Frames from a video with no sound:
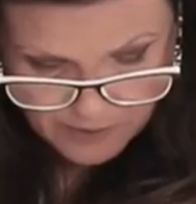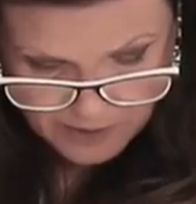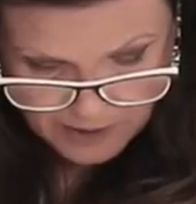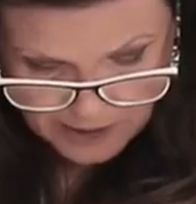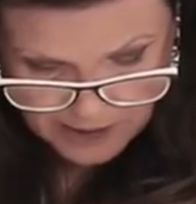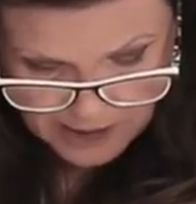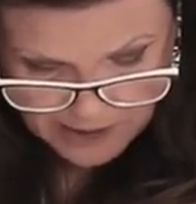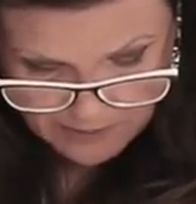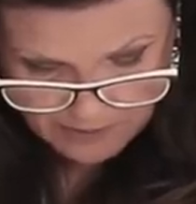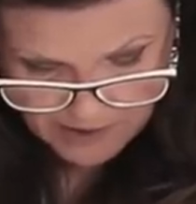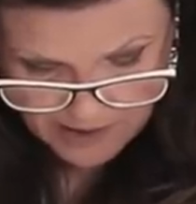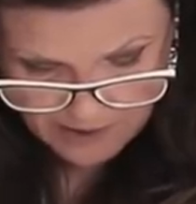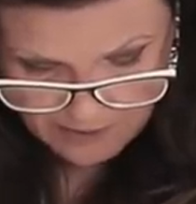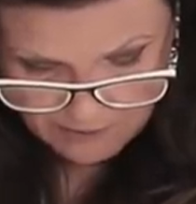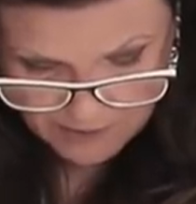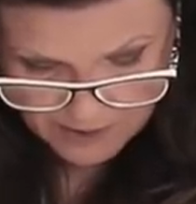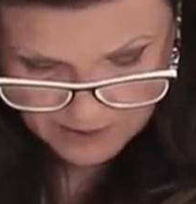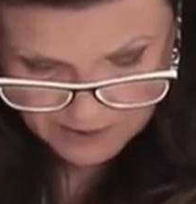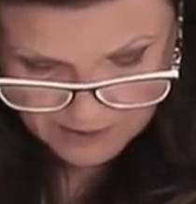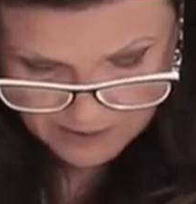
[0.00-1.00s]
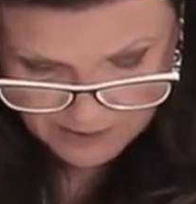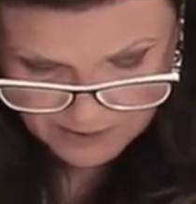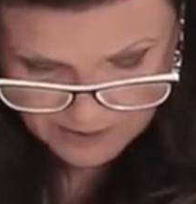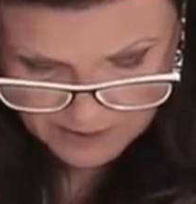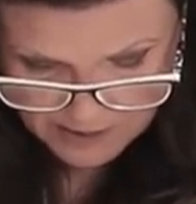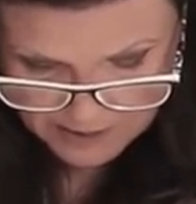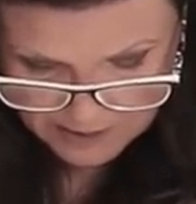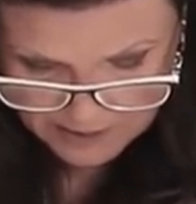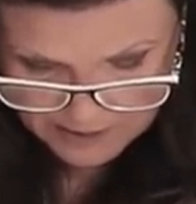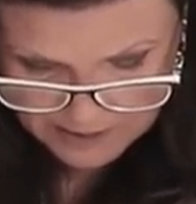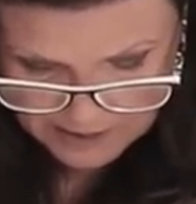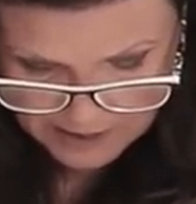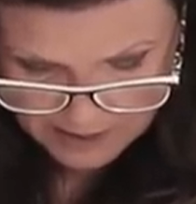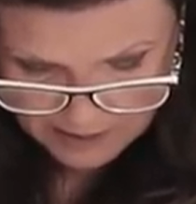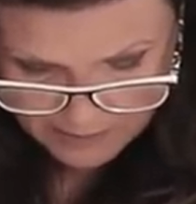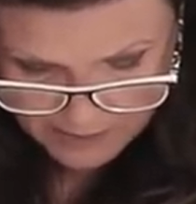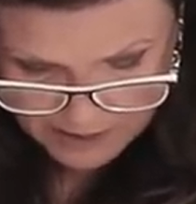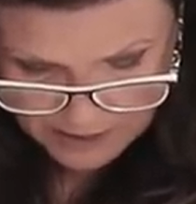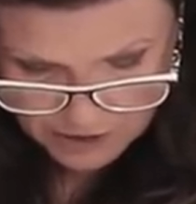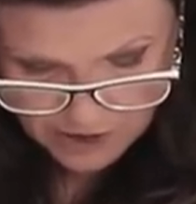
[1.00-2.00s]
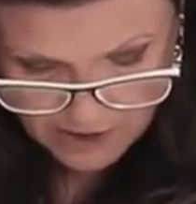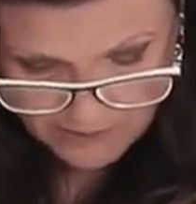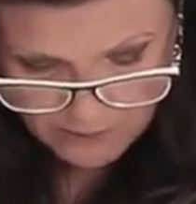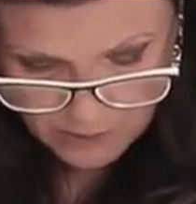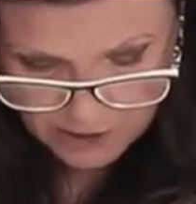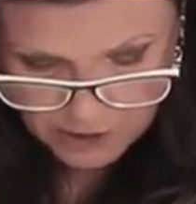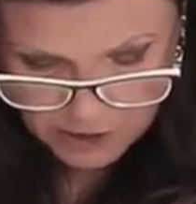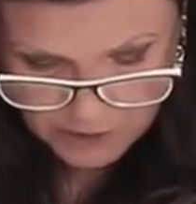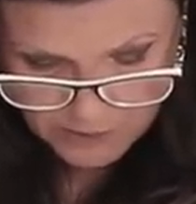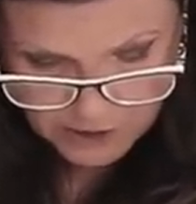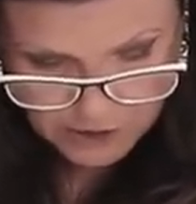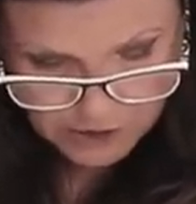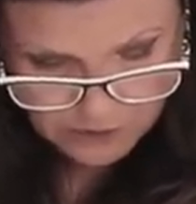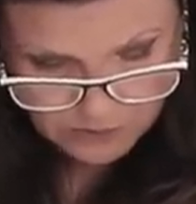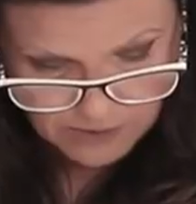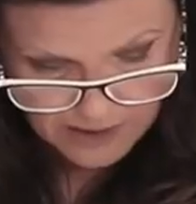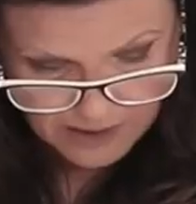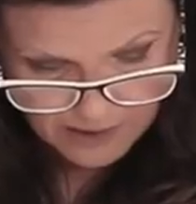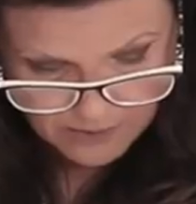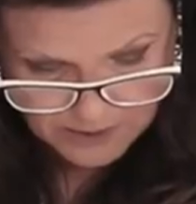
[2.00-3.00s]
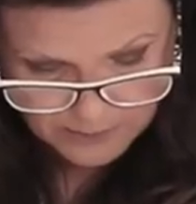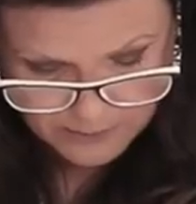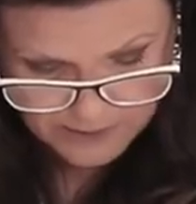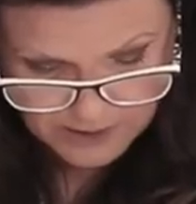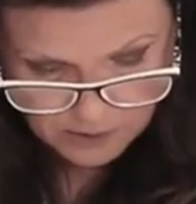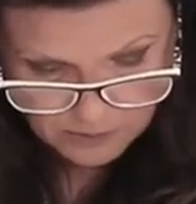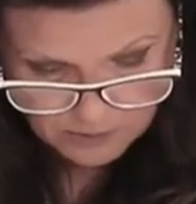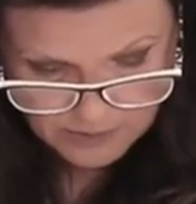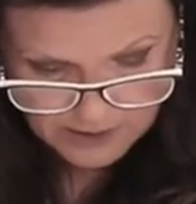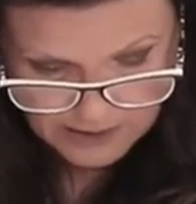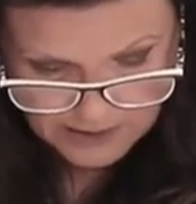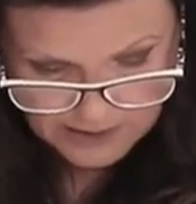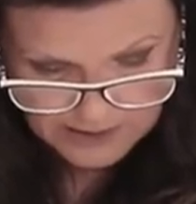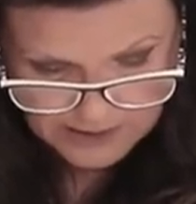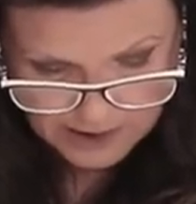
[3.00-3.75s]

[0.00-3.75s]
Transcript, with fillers: going to keep that one and let's get a bunch. Now I'm only doing two nails. We don't need